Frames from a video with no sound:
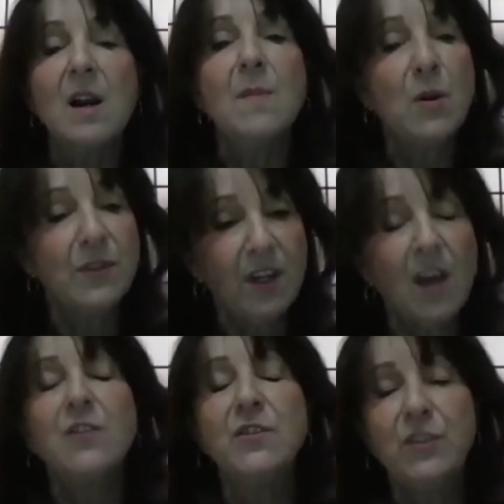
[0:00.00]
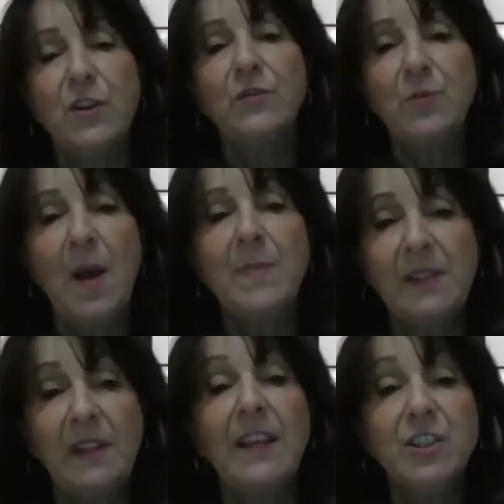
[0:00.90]
most underserved
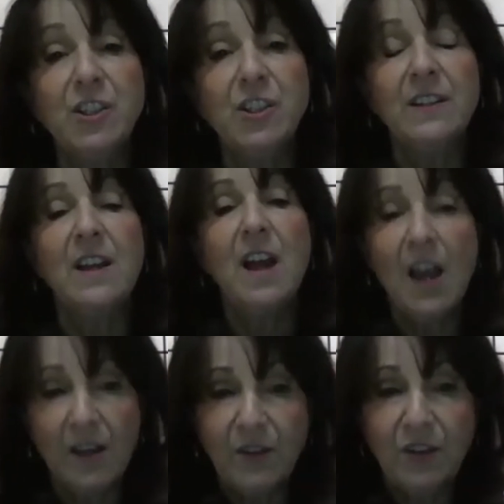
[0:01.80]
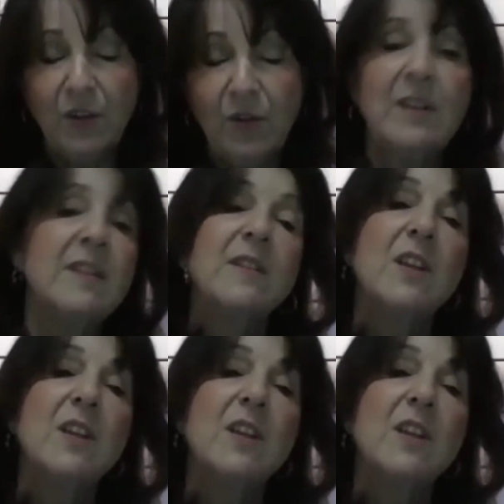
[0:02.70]
population of students,